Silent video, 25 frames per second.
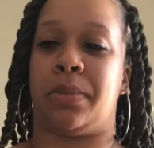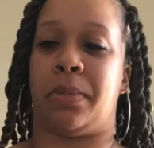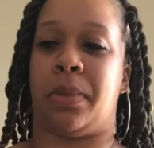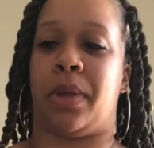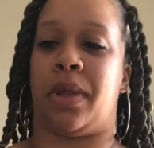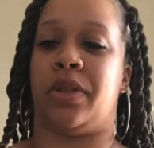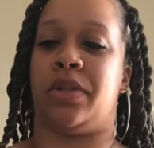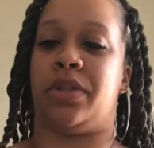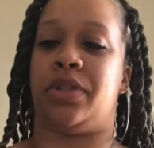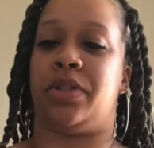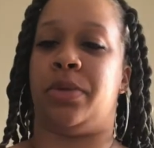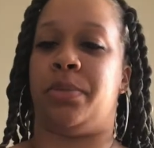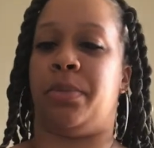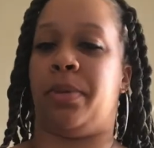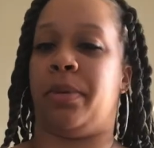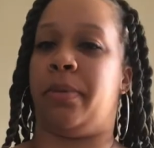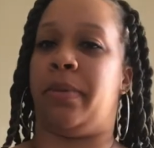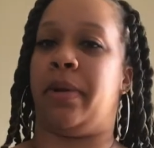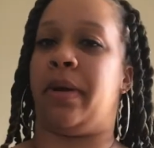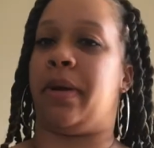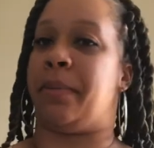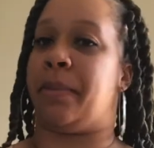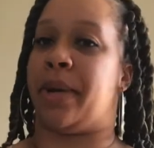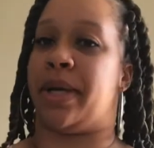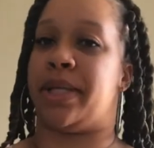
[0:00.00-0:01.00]
month to
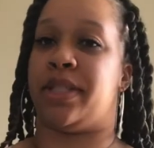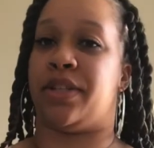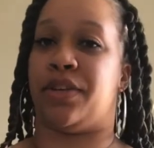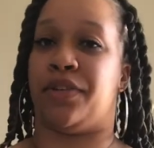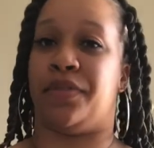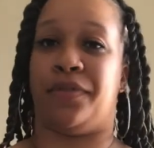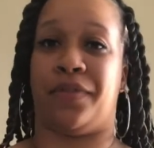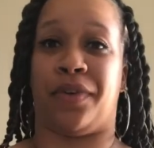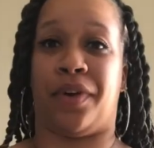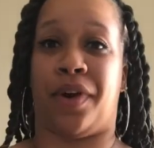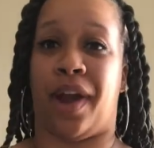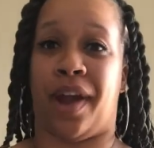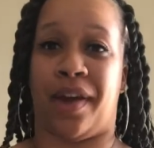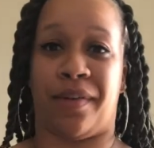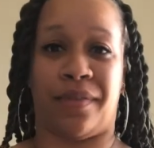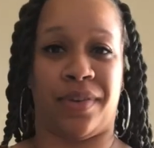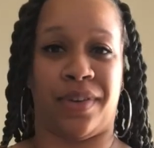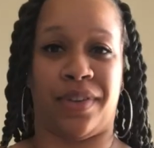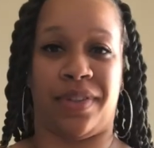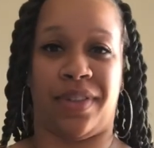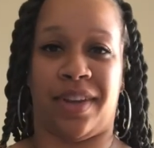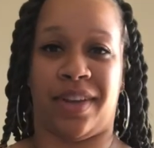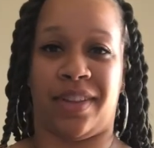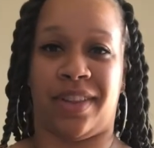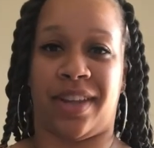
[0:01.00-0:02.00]
prepare myself for everything